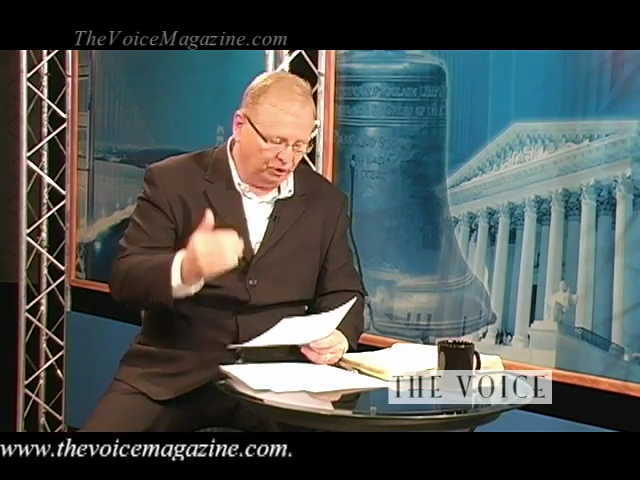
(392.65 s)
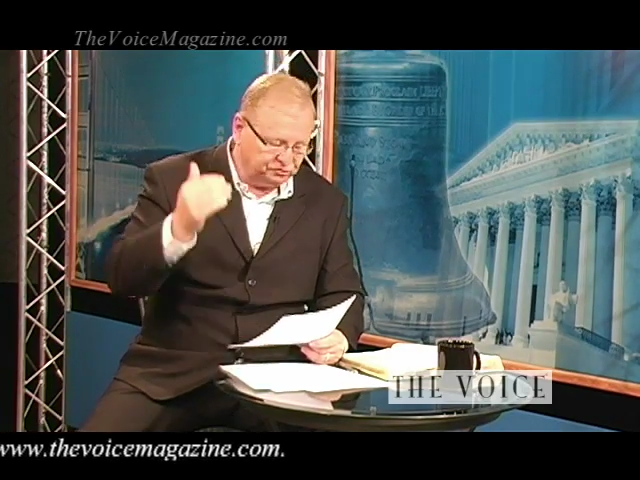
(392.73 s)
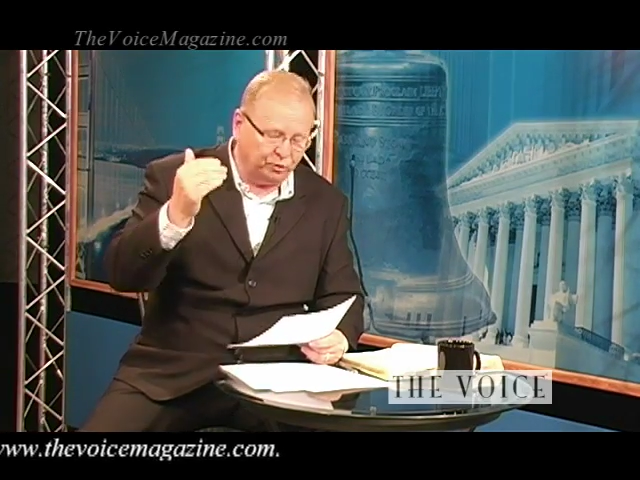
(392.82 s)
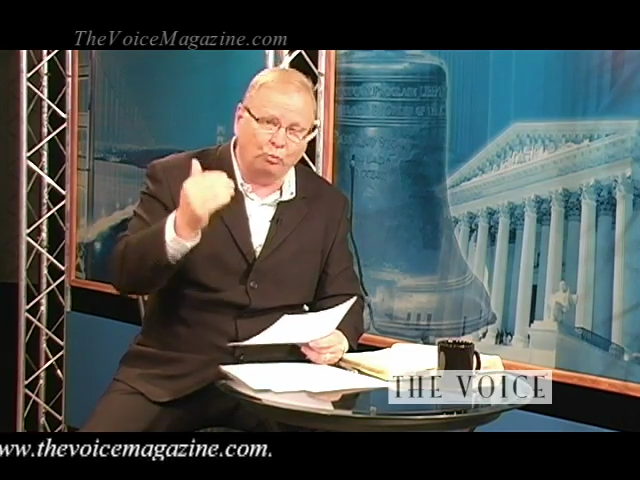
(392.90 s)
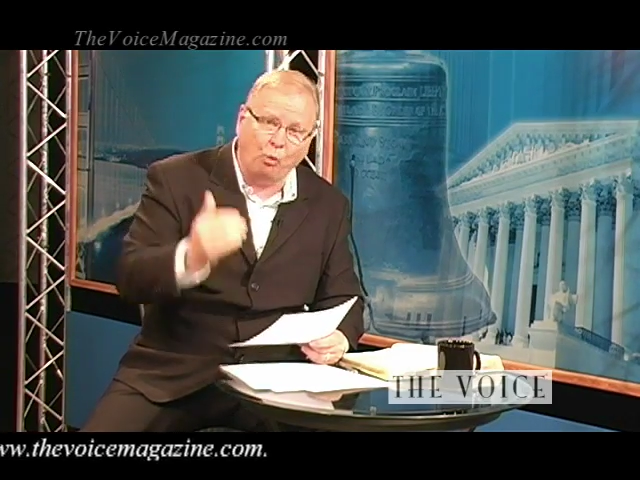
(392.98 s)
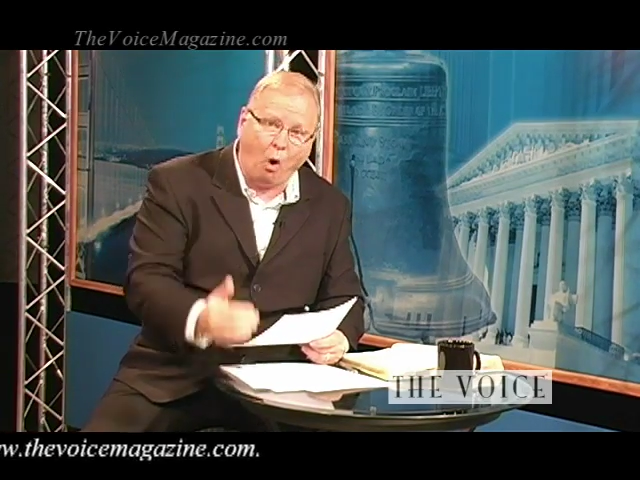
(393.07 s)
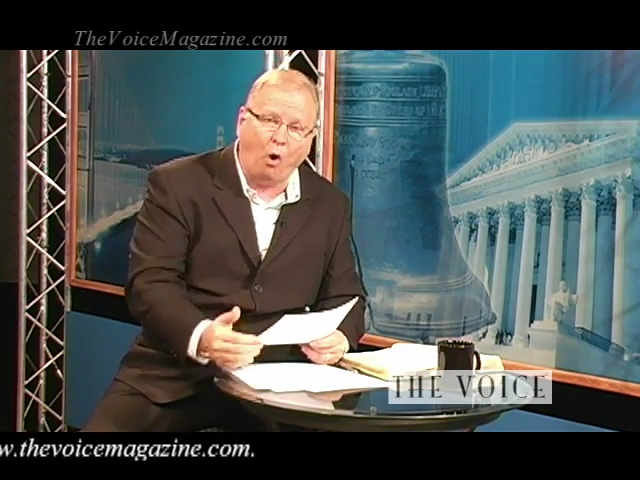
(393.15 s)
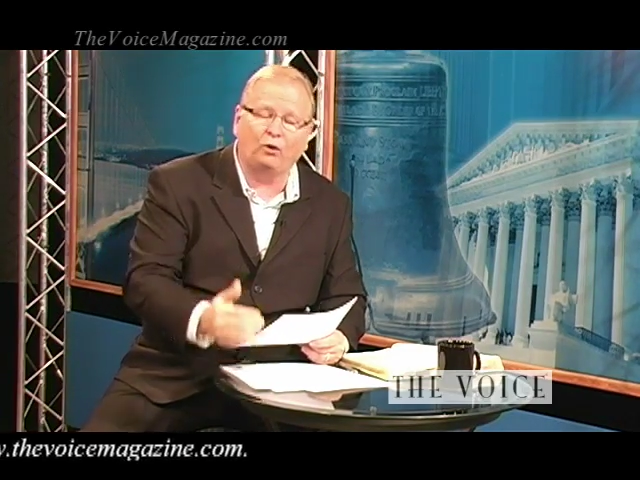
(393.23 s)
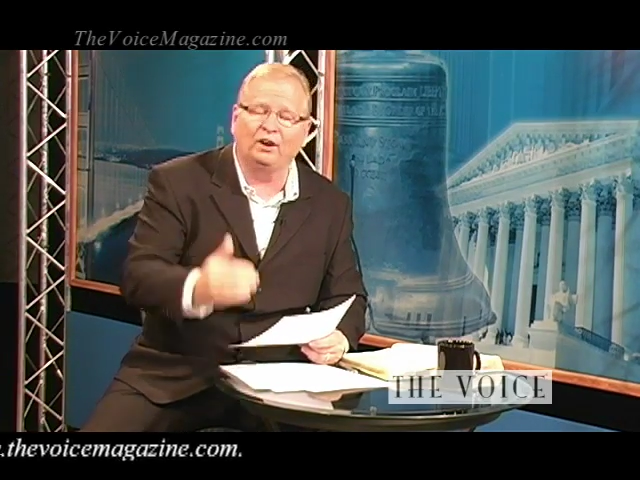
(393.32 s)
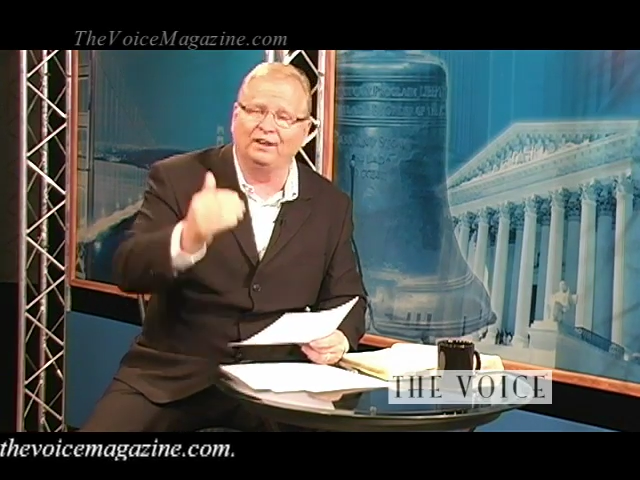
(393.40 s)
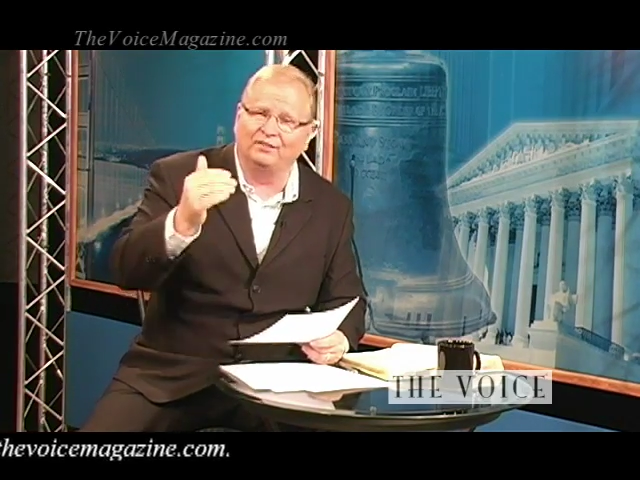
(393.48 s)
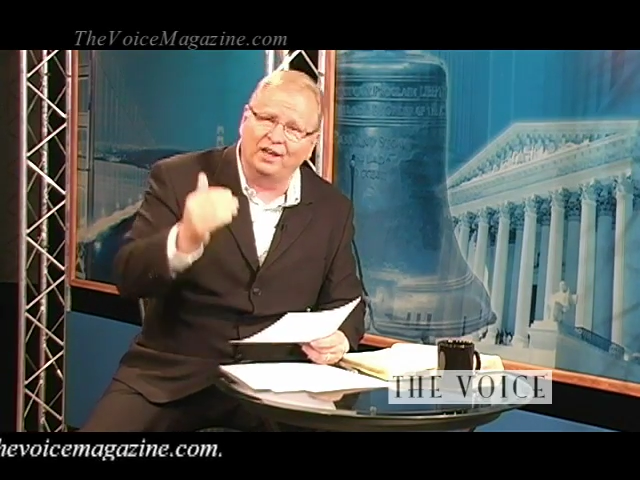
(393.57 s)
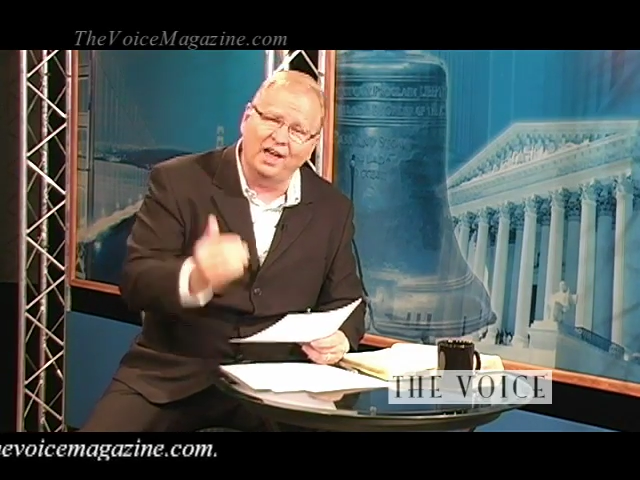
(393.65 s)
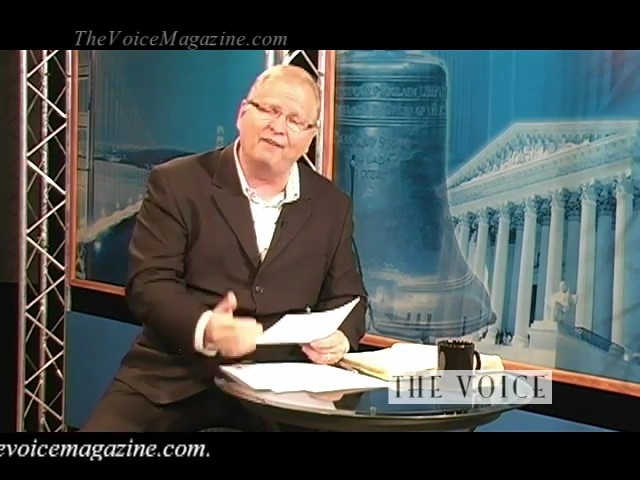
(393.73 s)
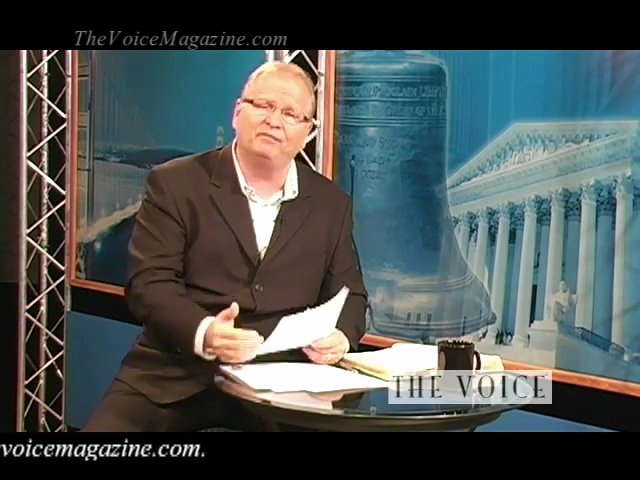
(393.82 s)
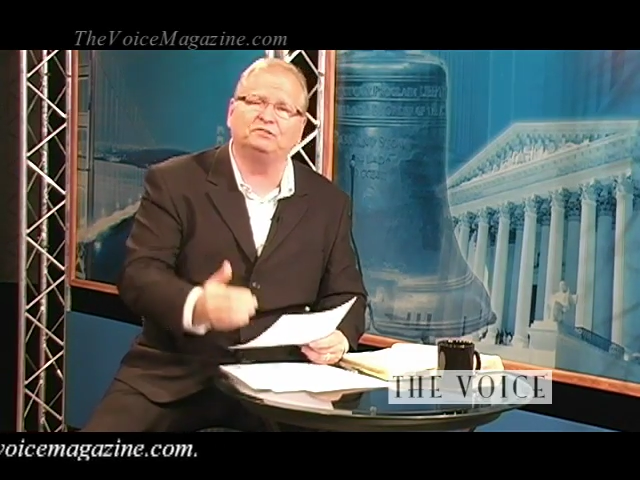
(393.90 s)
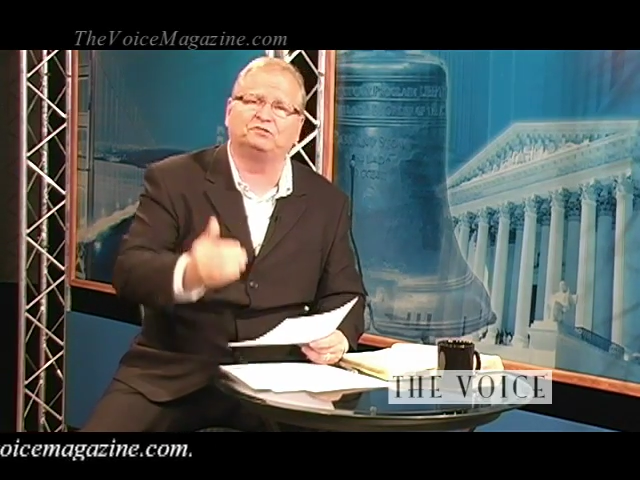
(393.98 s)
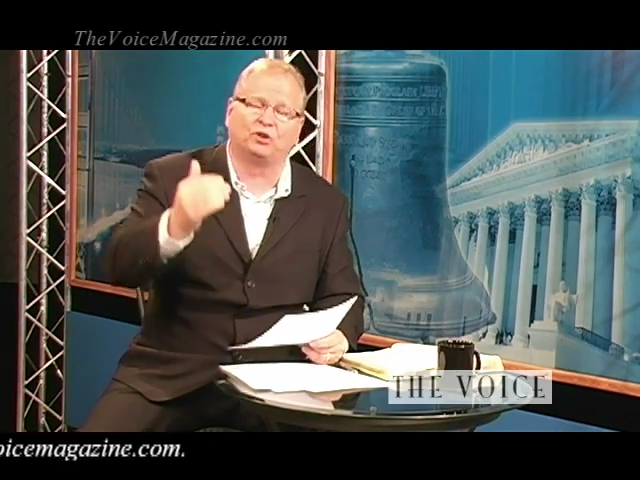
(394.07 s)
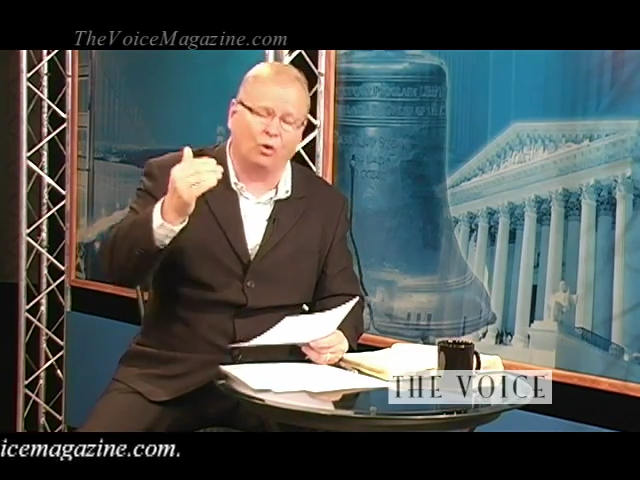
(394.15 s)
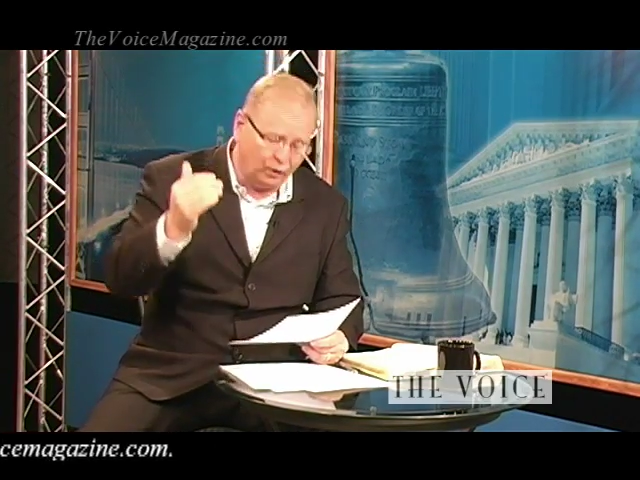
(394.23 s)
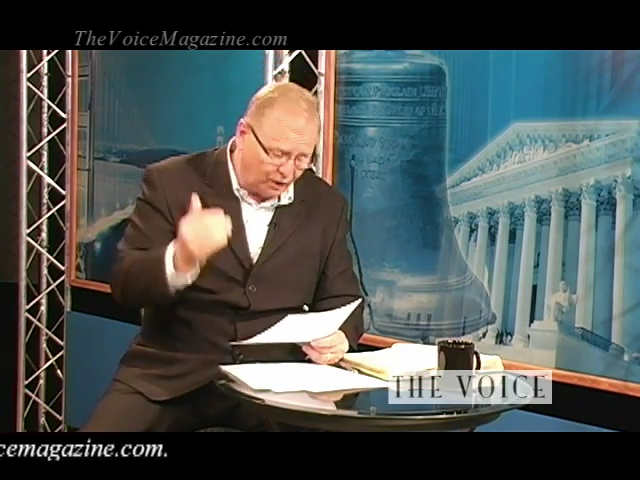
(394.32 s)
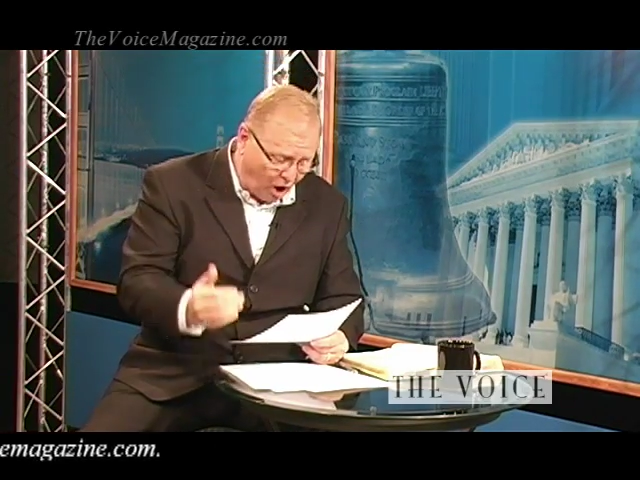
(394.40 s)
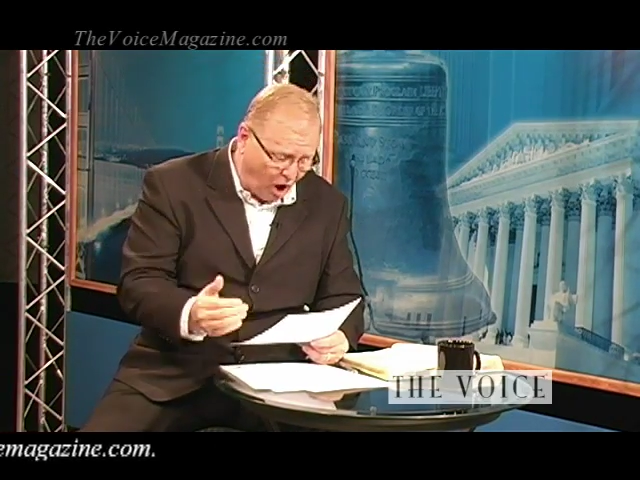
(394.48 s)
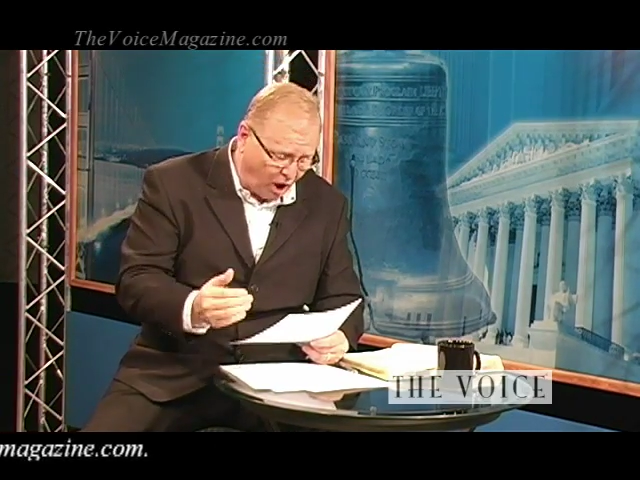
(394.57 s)
There's a war in the heavens
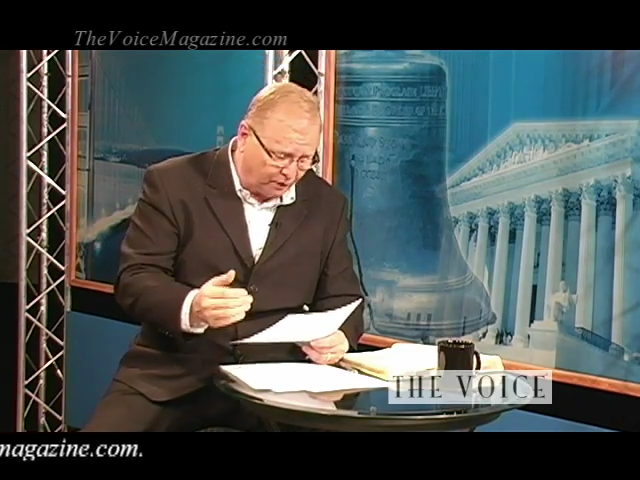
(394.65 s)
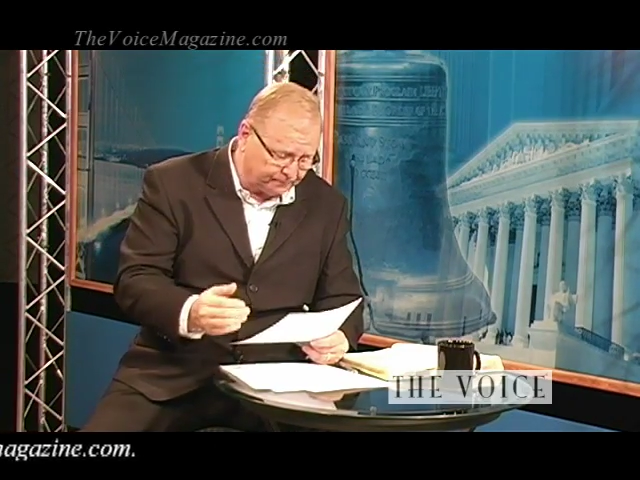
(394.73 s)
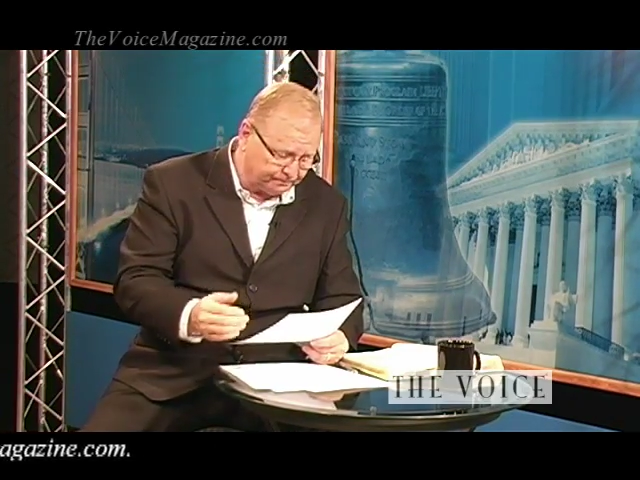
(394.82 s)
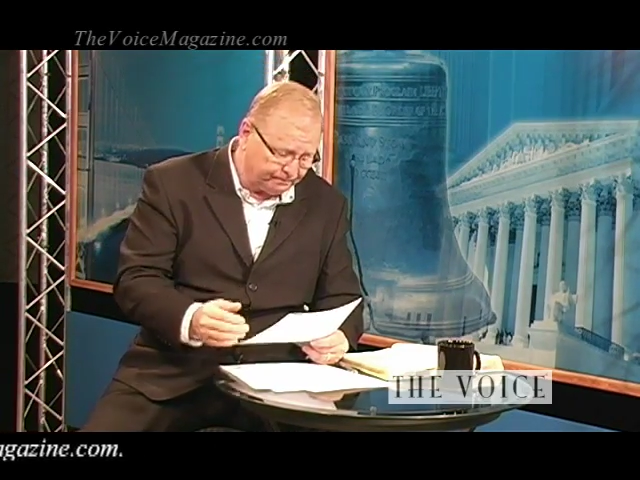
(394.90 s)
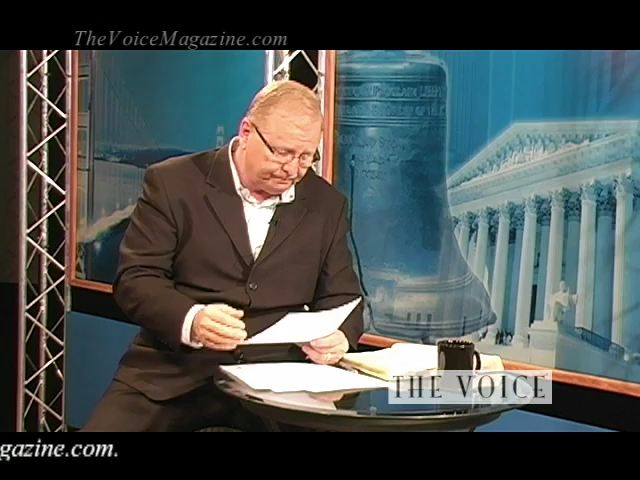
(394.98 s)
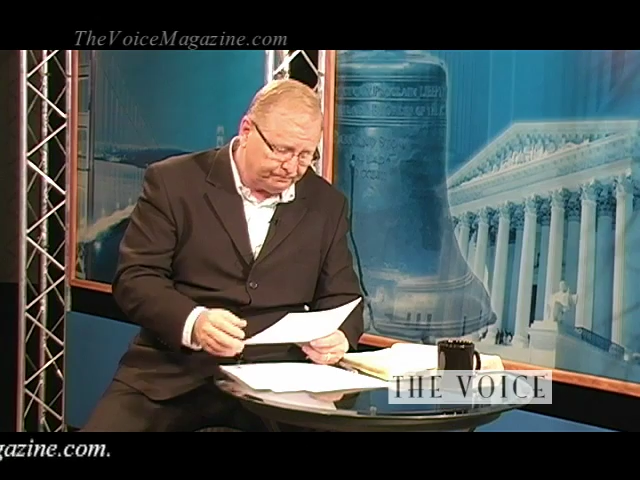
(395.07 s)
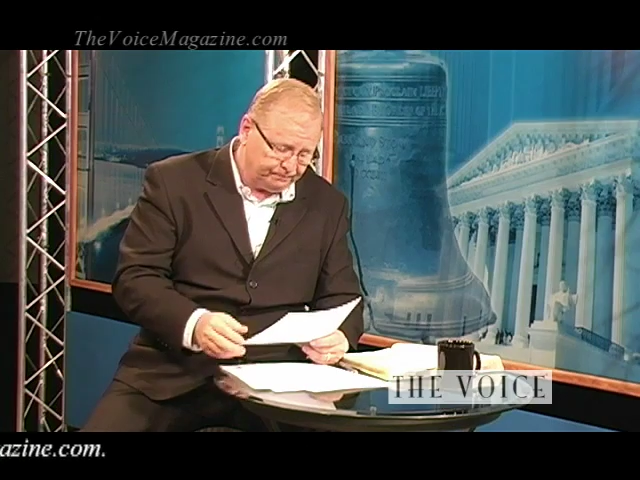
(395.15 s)
going on.